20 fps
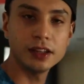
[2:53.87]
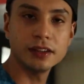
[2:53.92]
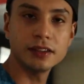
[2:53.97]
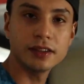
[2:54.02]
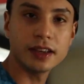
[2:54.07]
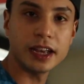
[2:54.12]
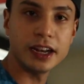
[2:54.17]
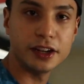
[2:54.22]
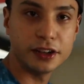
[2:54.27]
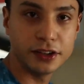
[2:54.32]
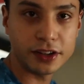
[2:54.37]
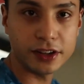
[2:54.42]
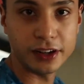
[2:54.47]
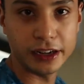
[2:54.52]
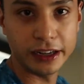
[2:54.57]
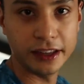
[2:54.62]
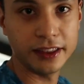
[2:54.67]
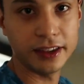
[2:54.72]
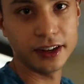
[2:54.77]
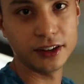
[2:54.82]
It's kind of
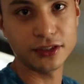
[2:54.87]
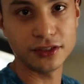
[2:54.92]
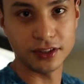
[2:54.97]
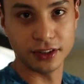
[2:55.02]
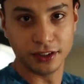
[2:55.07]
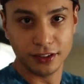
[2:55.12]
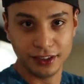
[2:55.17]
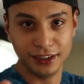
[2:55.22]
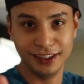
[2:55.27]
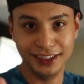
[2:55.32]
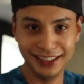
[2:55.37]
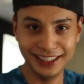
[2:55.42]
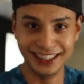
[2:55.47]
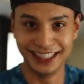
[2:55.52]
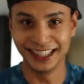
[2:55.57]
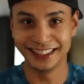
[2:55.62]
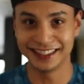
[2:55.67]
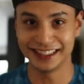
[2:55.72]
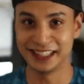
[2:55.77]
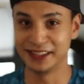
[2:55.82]
dirty in there, so
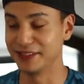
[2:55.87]
let's